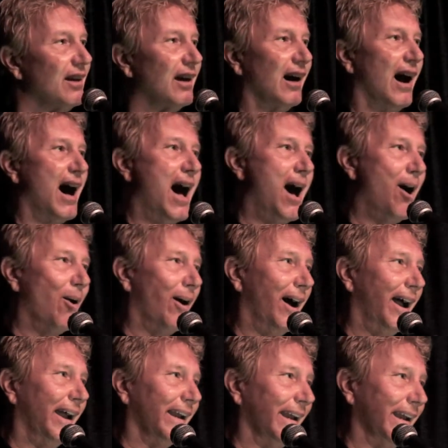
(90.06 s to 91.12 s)
how
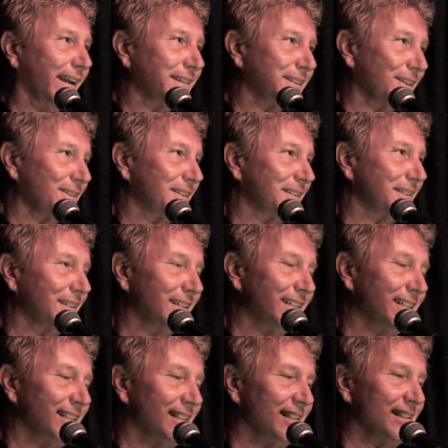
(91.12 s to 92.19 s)
I hate to
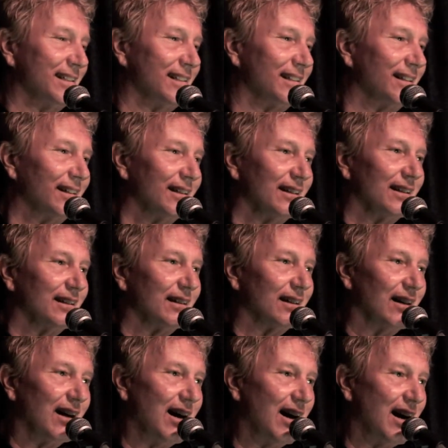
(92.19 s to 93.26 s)
see
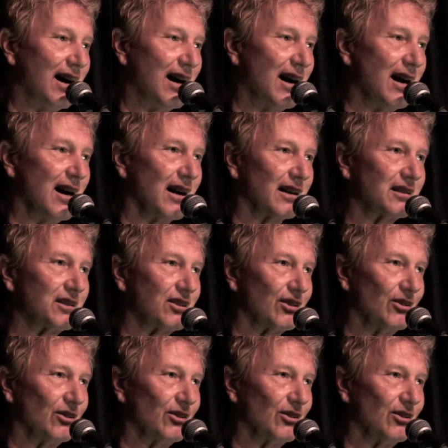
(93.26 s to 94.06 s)
October